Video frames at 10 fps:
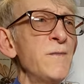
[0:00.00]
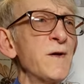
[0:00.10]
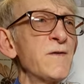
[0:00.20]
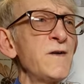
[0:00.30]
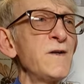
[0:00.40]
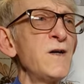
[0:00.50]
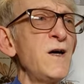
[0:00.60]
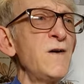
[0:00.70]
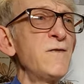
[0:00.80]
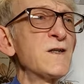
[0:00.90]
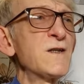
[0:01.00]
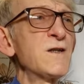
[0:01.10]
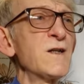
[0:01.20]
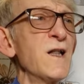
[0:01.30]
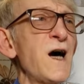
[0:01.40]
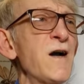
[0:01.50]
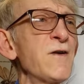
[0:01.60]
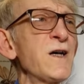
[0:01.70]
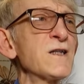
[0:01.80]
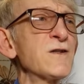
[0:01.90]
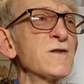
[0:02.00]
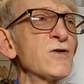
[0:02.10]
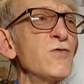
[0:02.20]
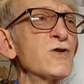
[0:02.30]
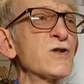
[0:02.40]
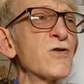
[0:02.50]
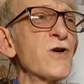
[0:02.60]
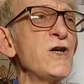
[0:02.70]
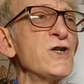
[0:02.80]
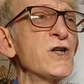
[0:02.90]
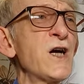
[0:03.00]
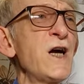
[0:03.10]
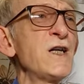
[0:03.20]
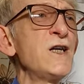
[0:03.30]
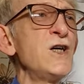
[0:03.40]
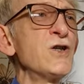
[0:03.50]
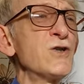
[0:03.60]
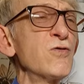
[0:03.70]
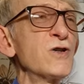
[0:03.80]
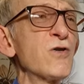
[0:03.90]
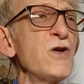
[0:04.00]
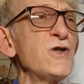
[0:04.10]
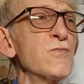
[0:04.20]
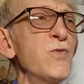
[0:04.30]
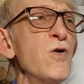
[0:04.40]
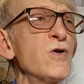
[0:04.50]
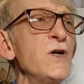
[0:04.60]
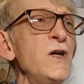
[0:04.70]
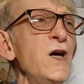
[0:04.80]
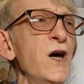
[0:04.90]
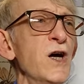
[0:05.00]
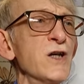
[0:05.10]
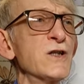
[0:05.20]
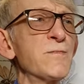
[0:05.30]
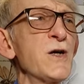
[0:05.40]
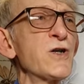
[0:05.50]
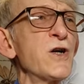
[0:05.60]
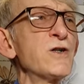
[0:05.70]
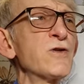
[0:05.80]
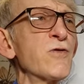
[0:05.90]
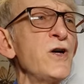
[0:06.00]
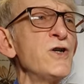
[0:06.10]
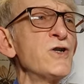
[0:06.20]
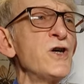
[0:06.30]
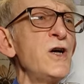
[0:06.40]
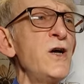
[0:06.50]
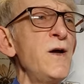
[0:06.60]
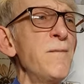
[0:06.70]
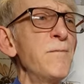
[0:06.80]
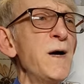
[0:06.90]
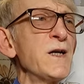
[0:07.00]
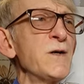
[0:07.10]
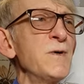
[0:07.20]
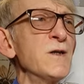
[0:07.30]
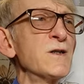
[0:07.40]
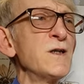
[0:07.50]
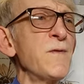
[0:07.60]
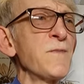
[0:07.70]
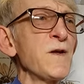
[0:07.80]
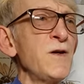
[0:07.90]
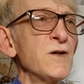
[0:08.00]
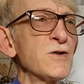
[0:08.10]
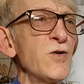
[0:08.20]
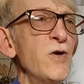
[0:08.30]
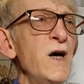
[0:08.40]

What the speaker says: But this larva has a so strange head, so strange body, and especially strange mandibles, so